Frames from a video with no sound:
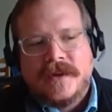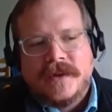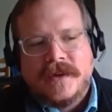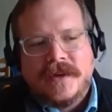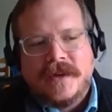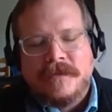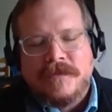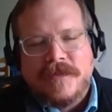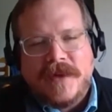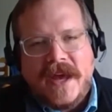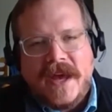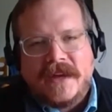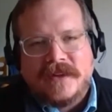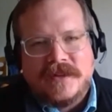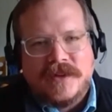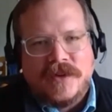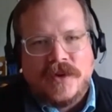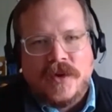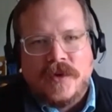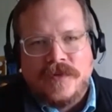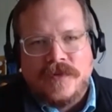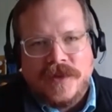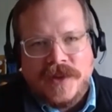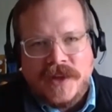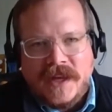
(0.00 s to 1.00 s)
impacted
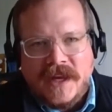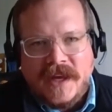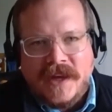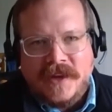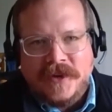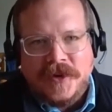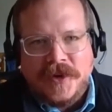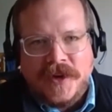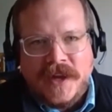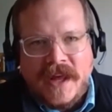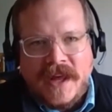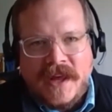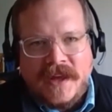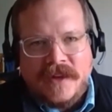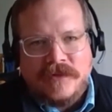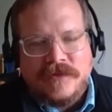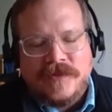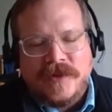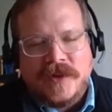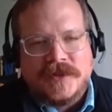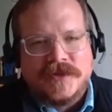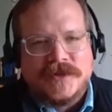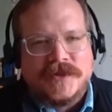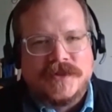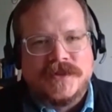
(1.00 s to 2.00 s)
over the internet
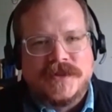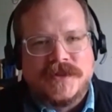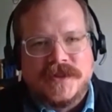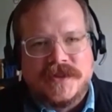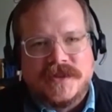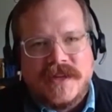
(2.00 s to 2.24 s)
versus the